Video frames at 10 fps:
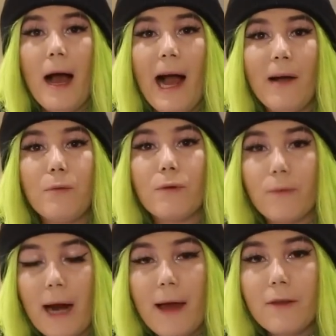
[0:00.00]
I would
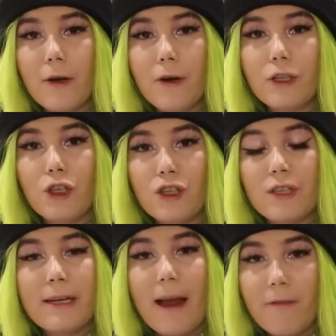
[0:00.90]
rather
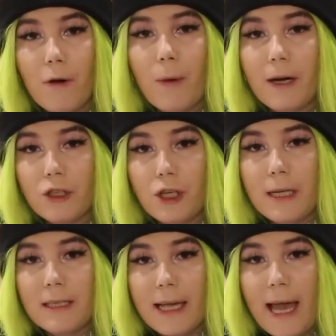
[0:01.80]
just never wear
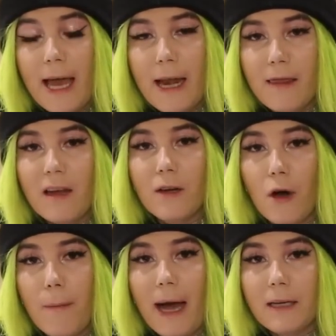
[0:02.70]
jeans again than
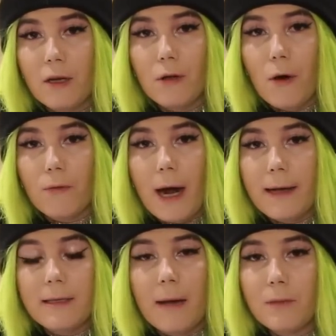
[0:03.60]
go back to low
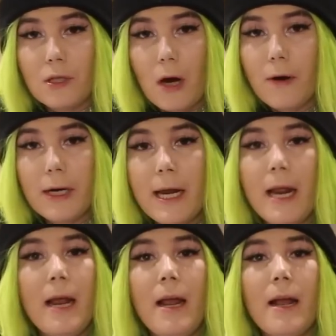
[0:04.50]
rise. I'm
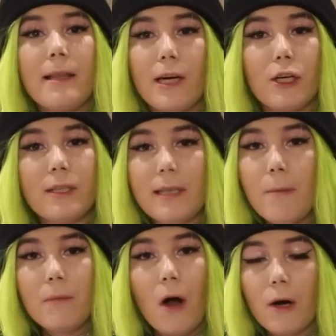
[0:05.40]
sorry. There are
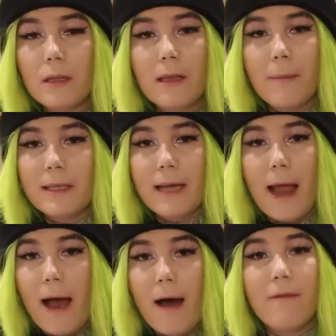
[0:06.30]
some hard limits I
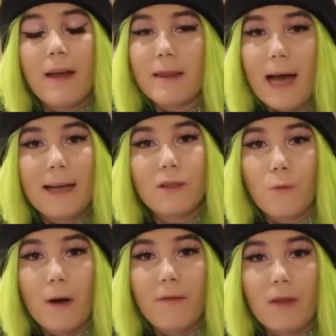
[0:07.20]
have, and that's
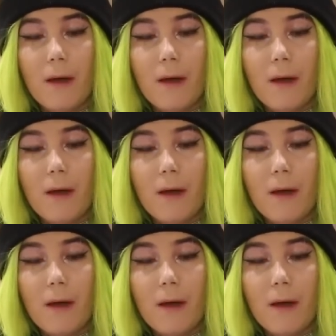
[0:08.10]
one of